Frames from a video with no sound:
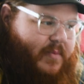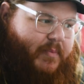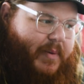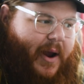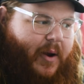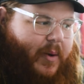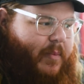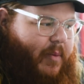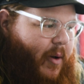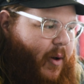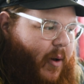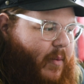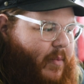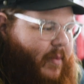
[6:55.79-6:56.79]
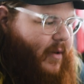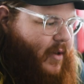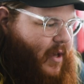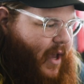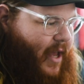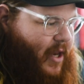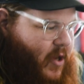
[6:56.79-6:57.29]
bared bulb
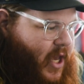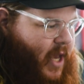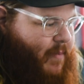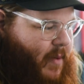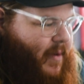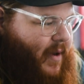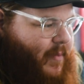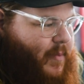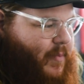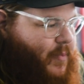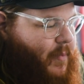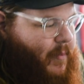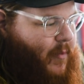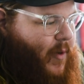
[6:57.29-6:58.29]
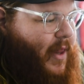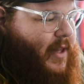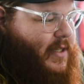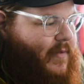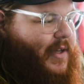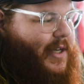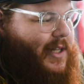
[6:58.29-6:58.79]
and you keep them
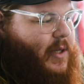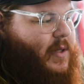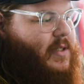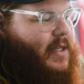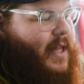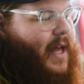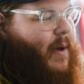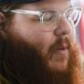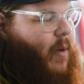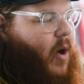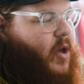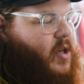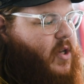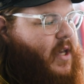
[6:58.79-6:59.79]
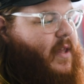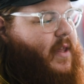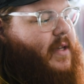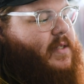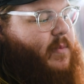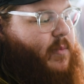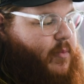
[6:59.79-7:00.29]
relatively close to that wall, you can get like some